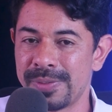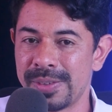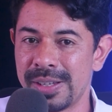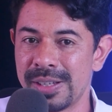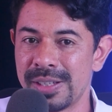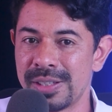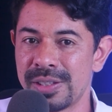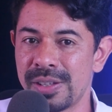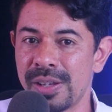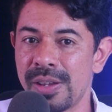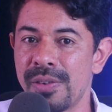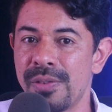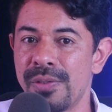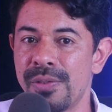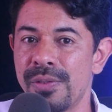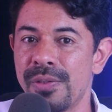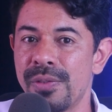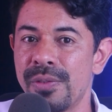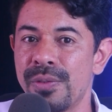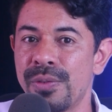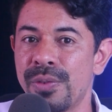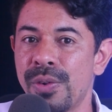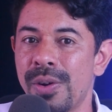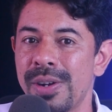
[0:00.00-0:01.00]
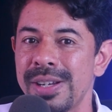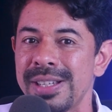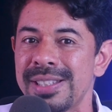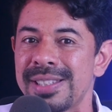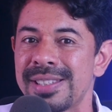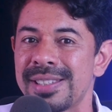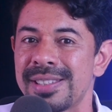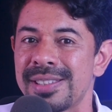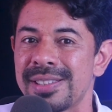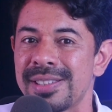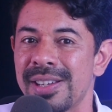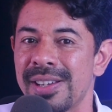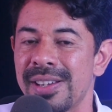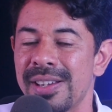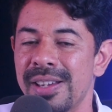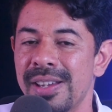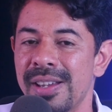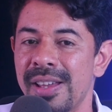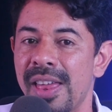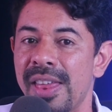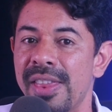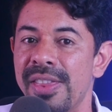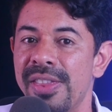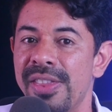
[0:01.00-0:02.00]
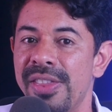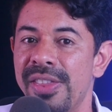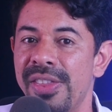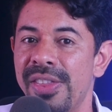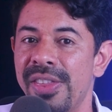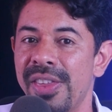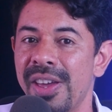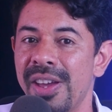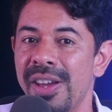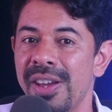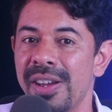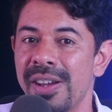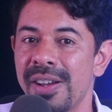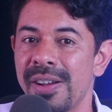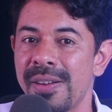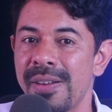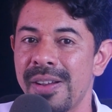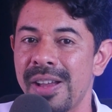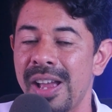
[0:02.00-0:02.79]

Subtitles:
Yes, voiced, the,